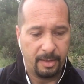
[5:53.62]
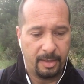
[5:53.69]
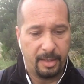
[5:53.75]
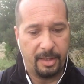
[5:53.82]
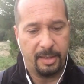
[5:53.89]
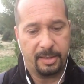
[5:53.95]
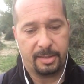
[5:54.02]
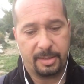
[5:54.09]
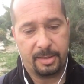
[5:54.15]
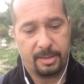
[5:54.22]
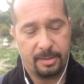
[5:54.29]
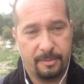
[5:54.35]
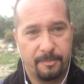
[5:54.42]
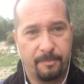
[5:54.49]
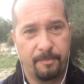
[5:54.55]

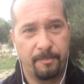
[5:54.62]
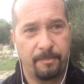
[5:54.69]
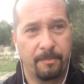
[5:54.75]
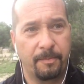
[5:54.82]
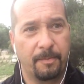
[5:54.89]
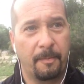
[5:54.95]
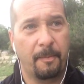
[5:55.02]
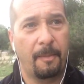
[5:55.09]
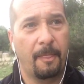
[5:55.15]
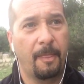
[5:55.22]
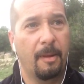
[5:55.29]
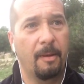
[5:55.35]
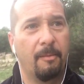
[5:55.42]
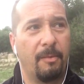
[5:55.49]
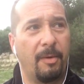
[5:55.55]
is
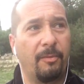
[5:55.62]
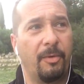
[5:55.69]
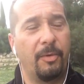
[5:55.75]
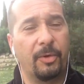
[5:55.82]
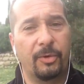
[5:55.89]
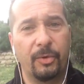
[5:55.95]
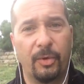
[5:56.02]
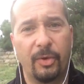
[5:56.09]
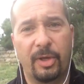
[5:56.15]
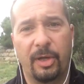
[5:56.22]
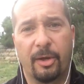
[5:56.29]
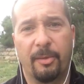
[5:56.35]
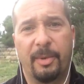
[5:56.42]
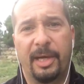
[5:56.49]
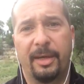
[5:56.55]
when we were talking
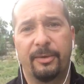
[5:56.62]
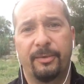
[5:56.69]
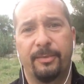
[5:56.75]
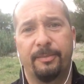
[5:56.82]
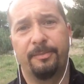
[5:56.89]
about